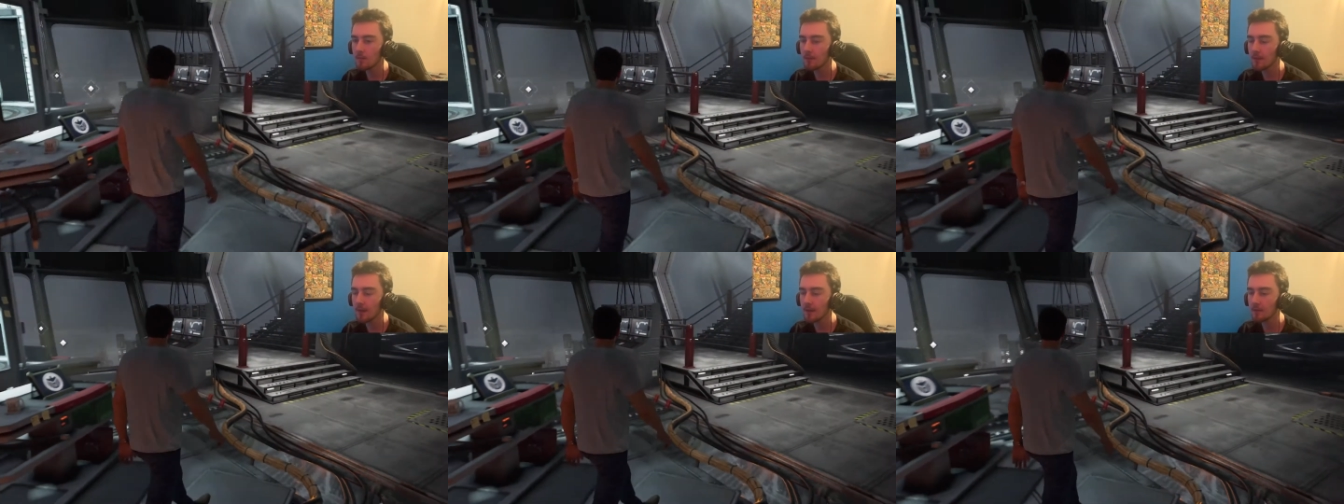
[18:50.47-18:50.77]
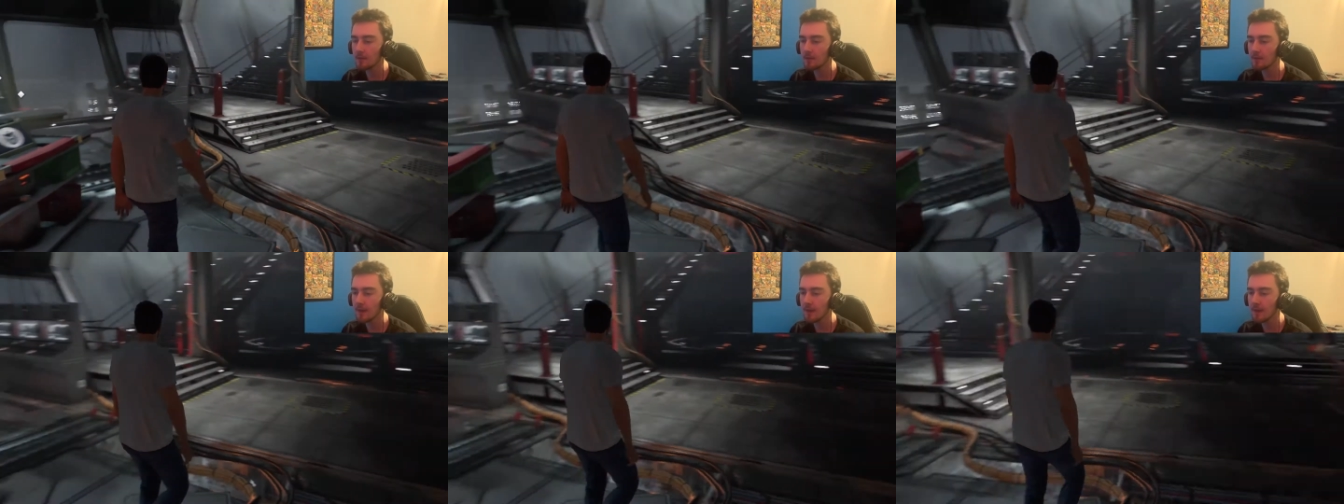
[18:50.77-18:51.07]

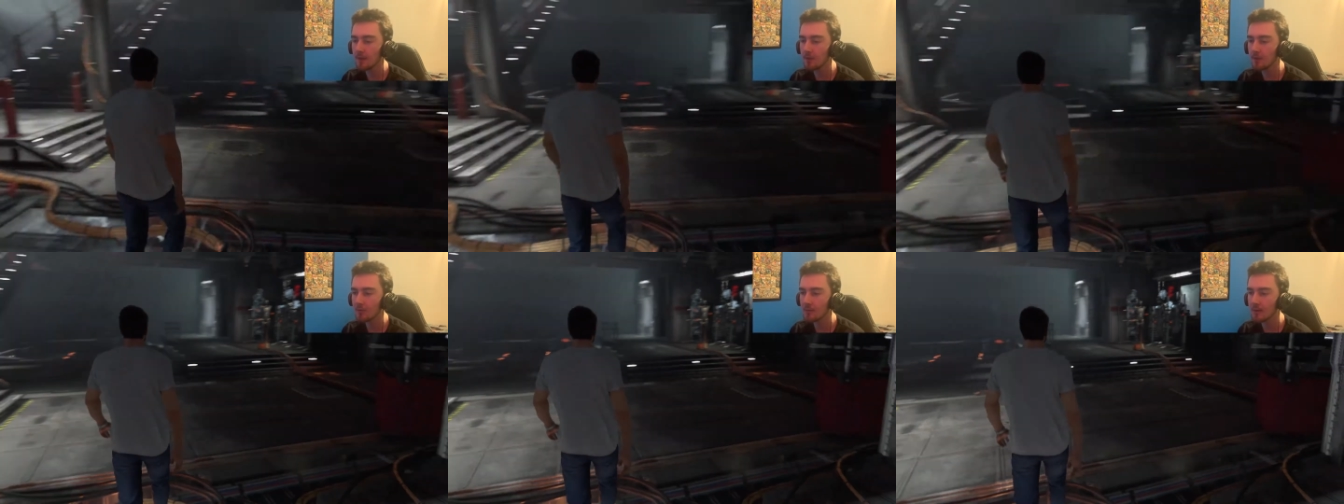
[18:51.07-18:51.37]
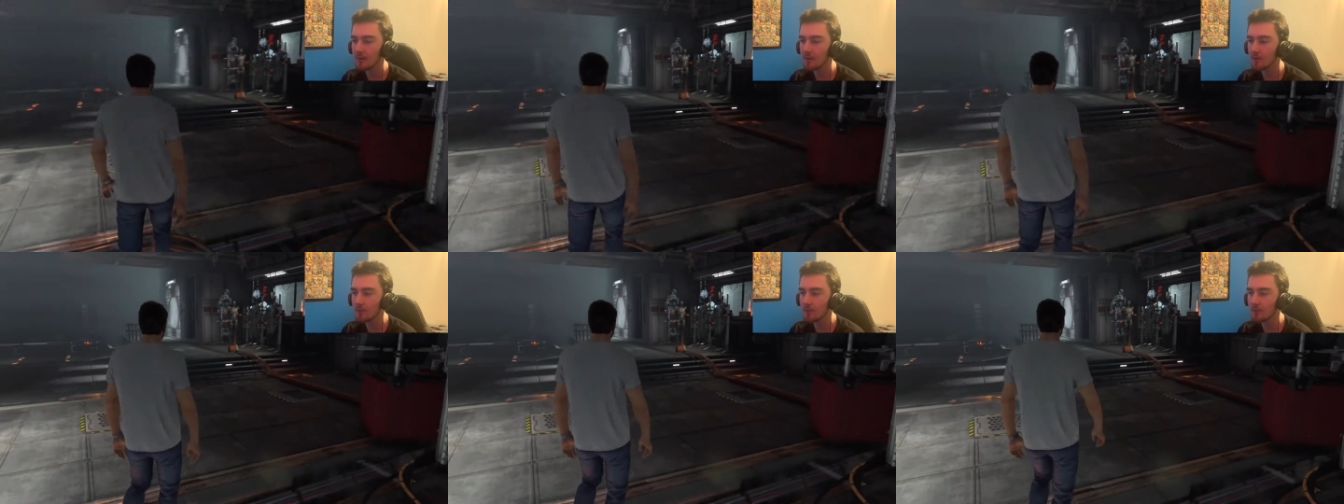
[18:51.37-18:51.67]
That that
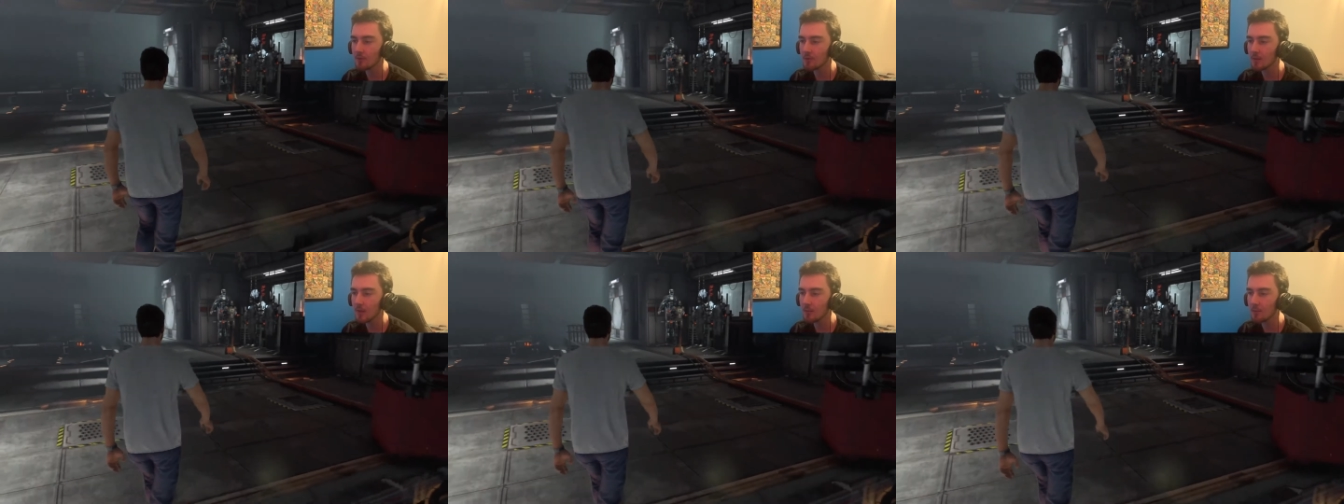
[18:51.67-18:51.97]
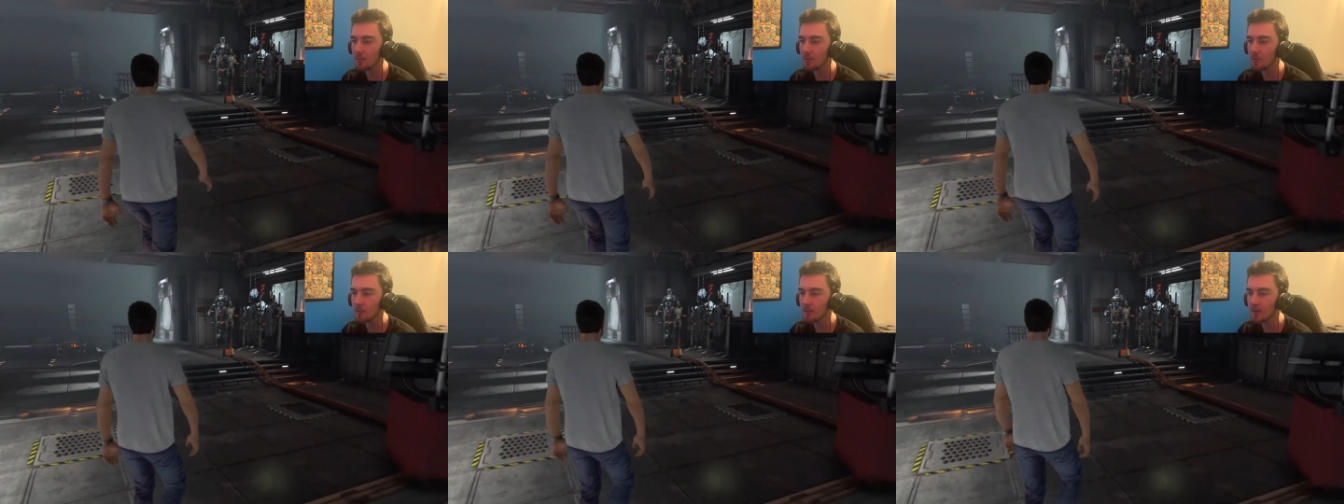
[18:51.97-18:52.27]
cosmetic was a star
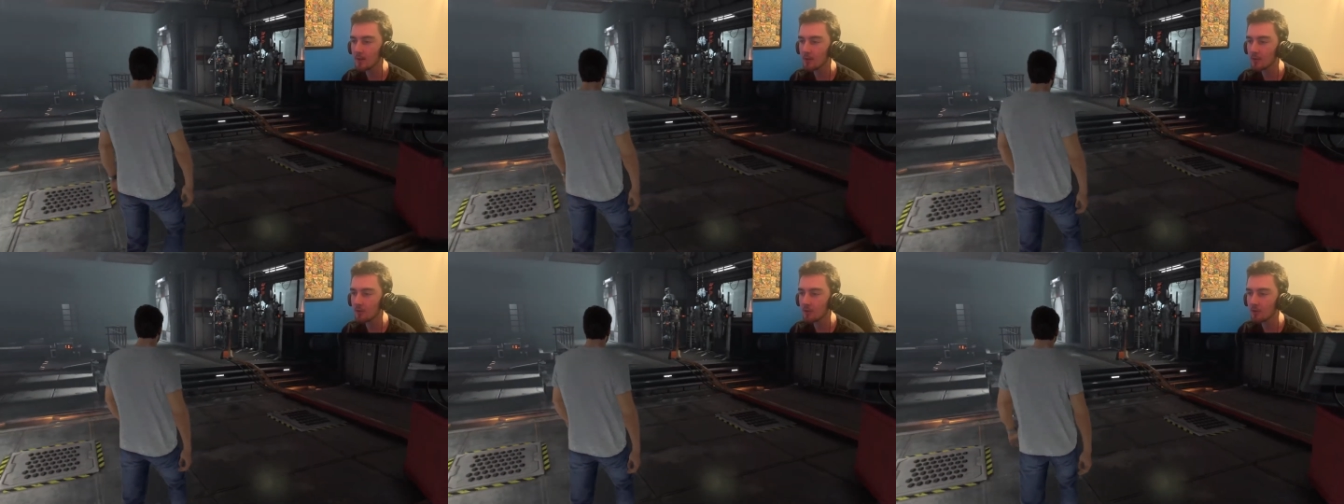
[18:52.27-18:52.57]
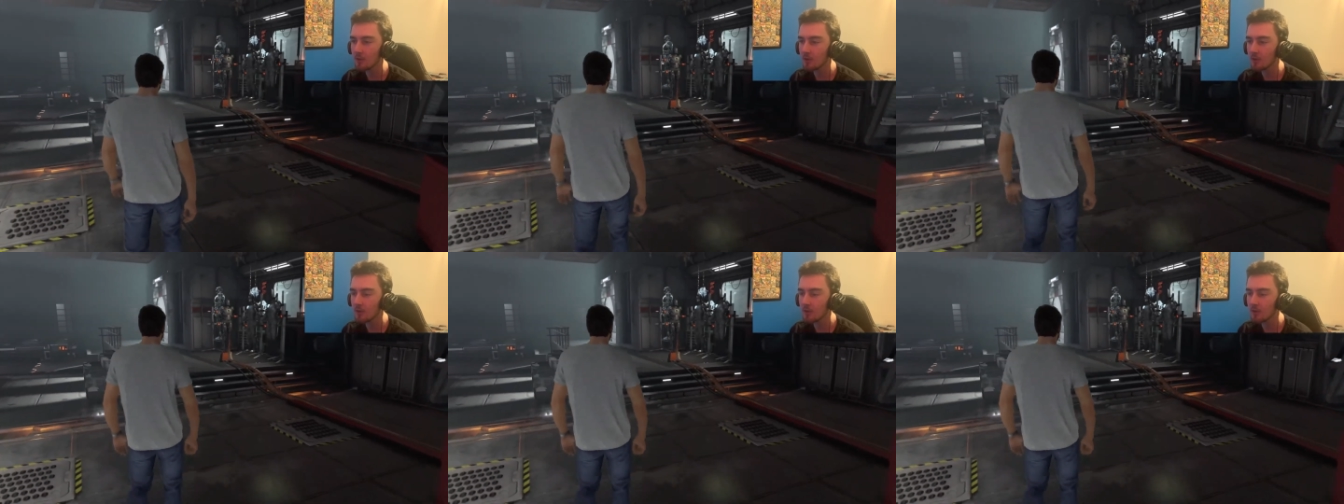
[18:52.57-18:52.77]
boost, but I guess not.